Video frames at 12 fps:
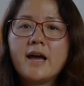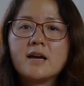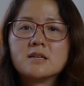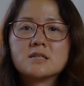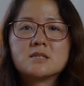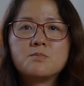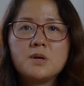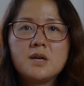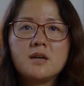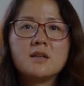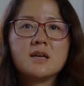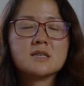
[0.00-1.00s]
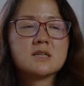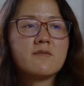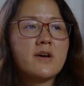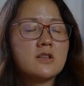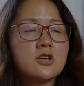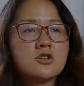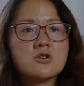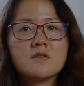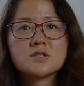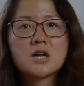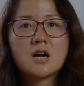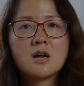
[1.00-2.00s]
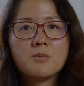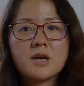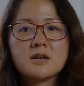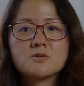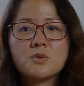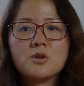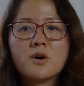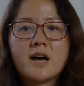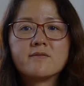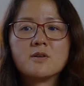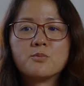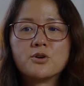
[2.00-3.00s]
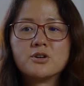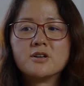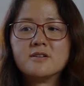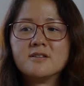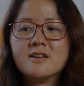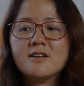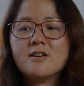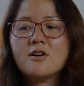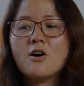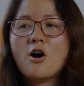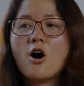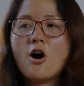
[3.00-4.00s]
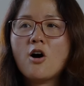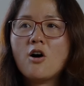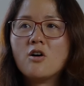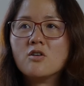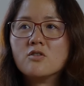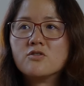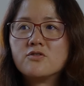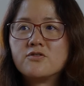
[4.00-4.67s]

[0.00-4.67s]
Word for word: and the speed is advantage of startup because we don't have the burden of